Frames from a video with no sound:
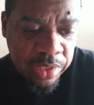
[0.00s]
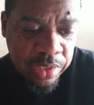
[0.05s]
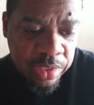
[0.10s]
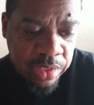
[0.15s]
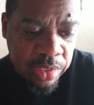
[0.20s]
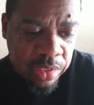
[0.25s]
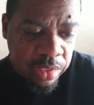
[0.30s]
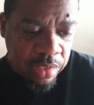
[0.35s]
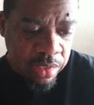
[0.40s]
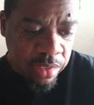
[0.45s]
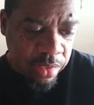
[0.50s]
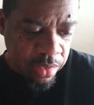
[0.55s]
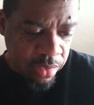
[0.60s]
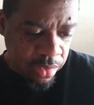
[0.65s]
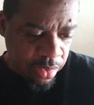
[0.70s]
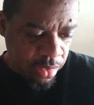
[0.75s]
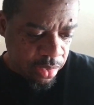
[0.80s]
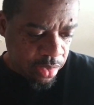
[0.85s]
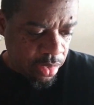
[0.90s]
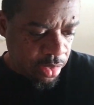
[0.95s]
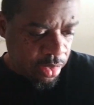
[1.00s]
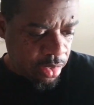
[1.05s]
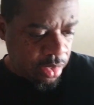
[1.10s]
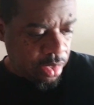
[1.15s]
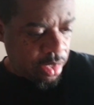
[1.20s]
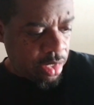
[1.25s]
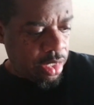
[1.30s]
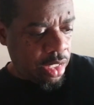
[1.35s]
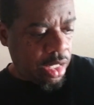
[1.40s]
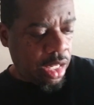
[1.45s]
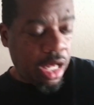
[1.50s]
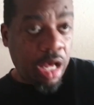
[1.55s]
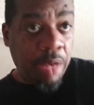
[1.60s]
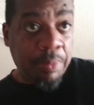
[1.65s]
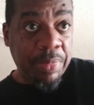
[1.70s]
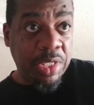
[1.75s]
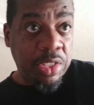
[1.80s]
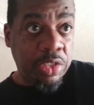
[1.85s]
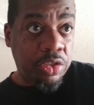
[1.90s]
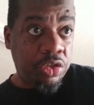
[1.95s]
is,
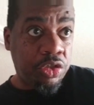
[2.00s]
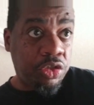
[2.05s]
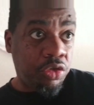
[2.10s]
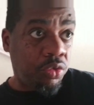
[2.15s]
I'm gonna